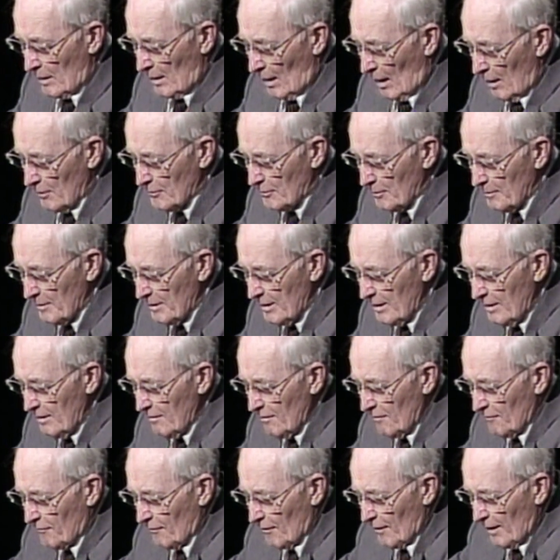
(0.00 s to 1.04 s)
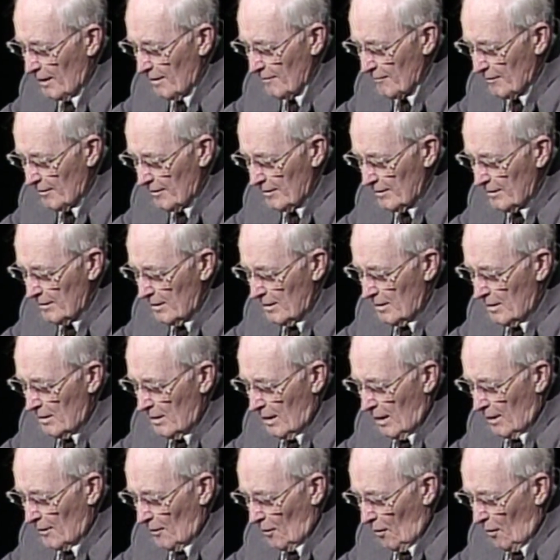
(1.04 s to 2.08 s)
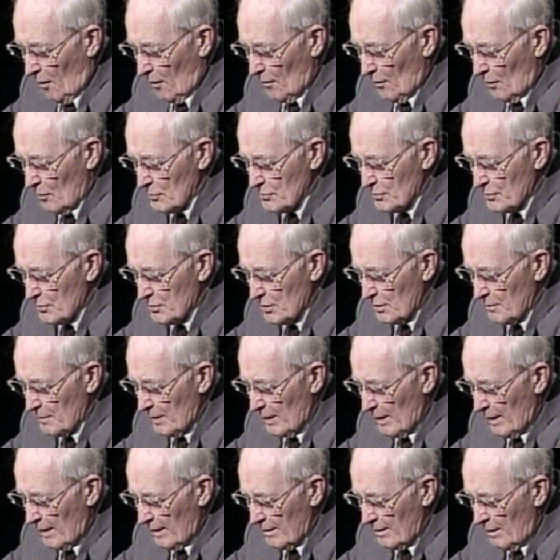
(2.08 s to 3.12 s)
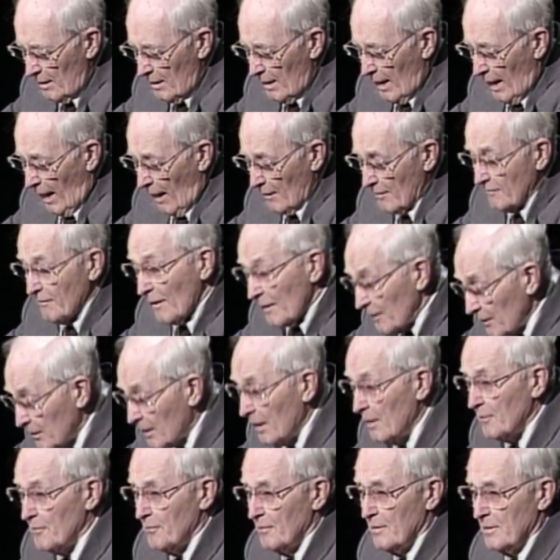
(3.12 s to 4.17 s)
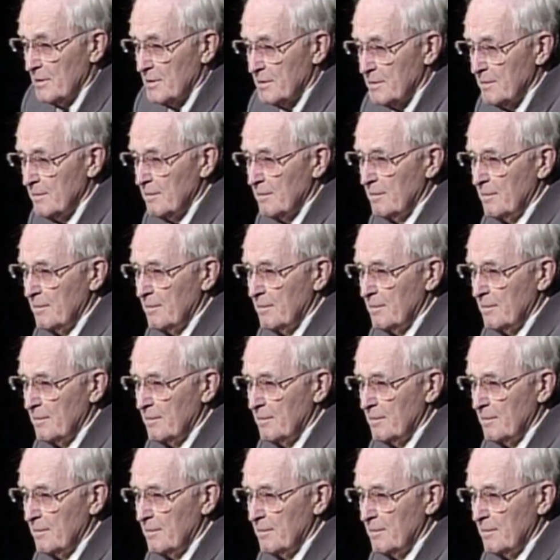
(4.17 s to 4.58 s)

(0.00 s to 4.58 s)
Unto me forever, and all those who should be led out of other countries.